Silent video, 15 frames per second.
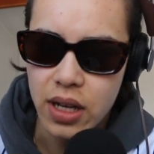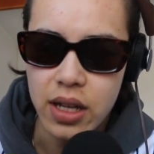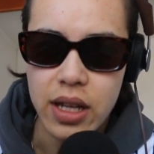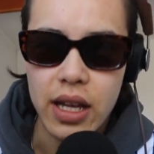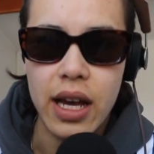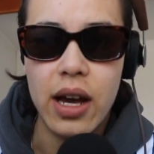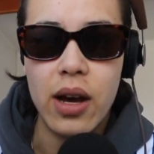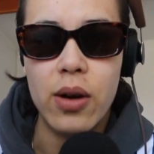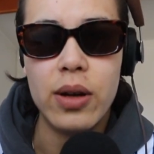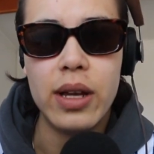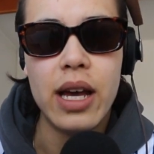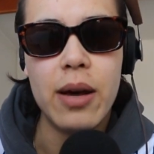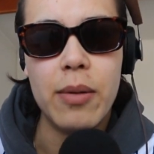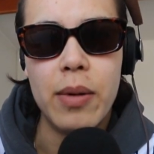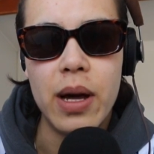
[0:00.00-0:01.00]
Yeah, oh
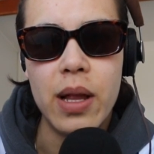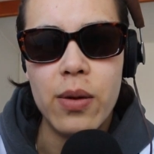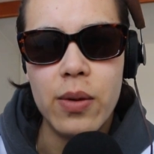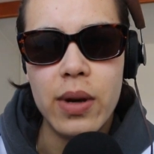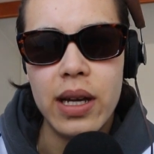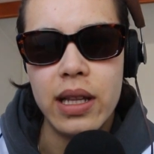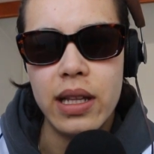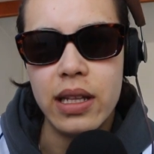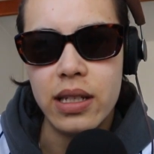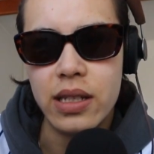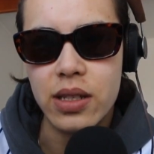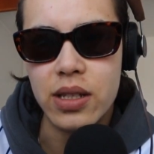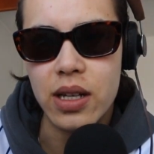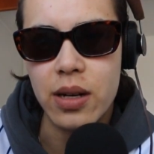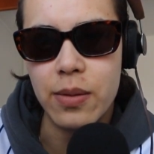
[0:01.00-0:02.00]
yeah, by the way, ladies
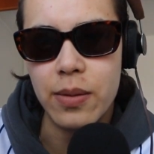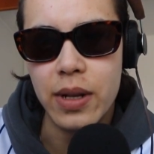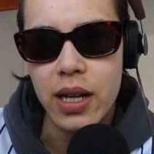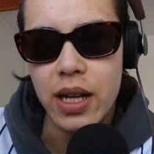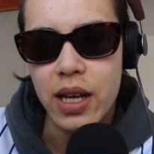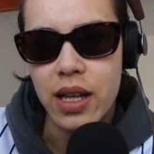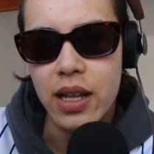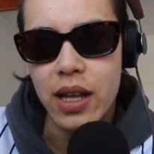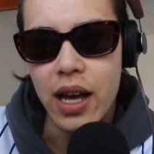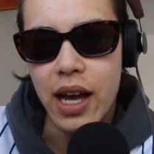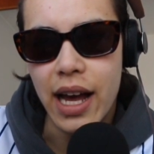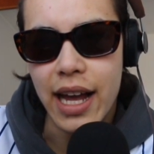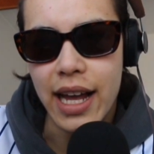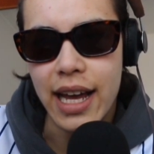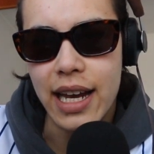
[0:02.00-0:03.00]
and gentlemen,
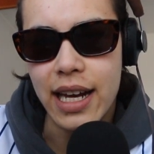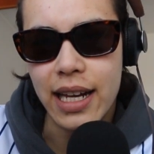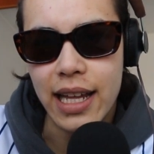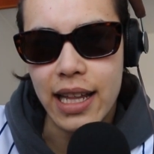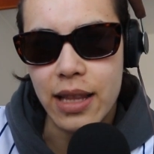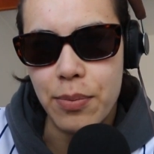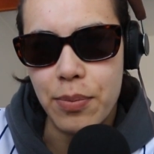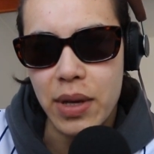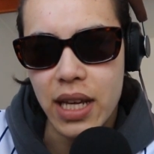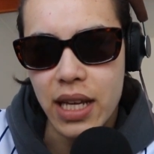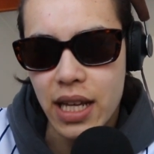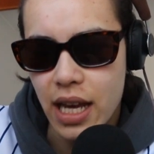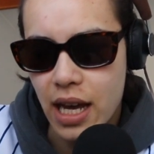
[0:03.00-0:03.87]
I got to get the pinky.